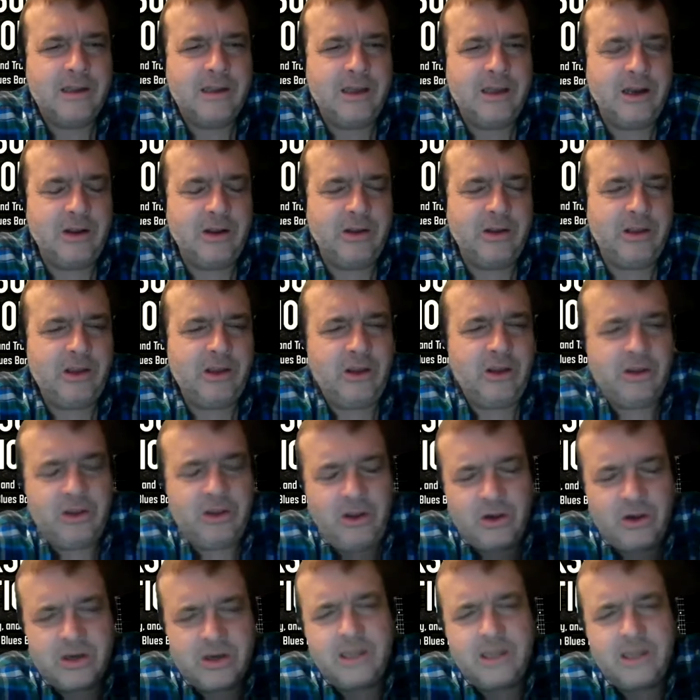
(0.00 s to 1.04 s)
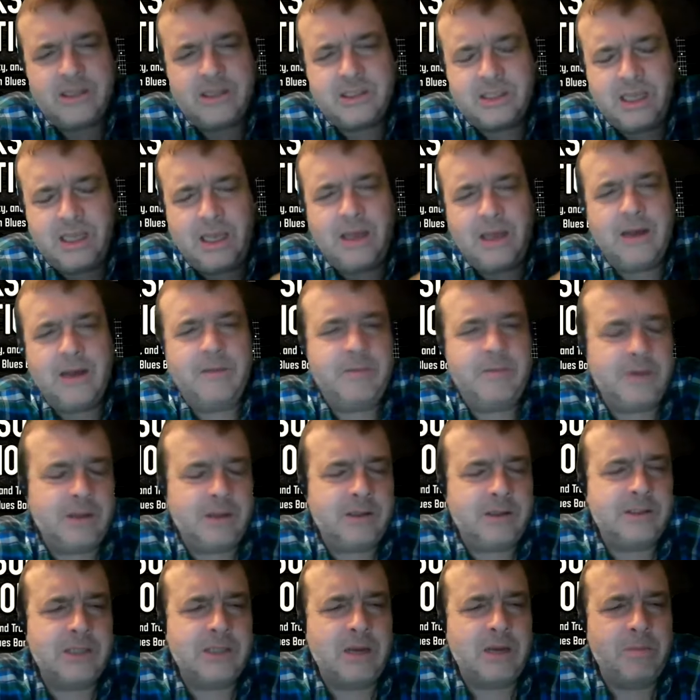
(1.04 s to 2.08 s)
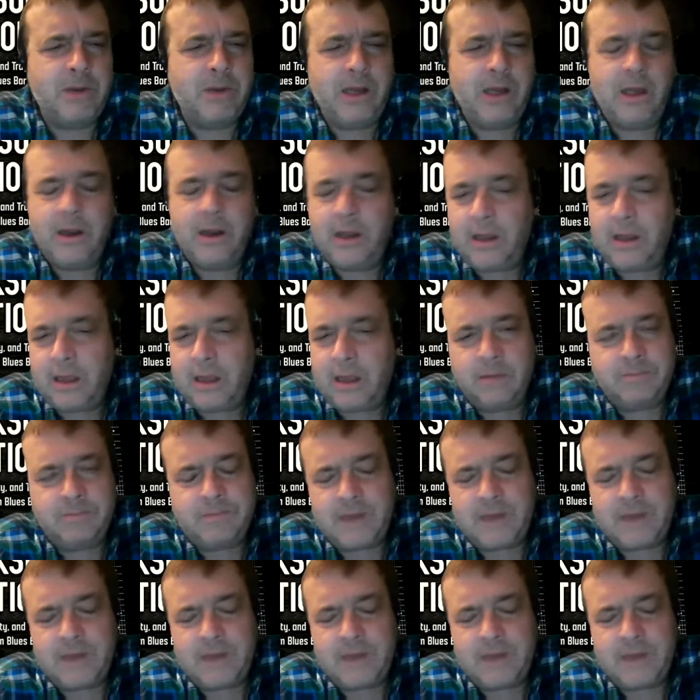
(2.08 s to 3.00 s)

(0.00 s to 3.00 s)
you know, you, you could see a, uh, somebody, an, an,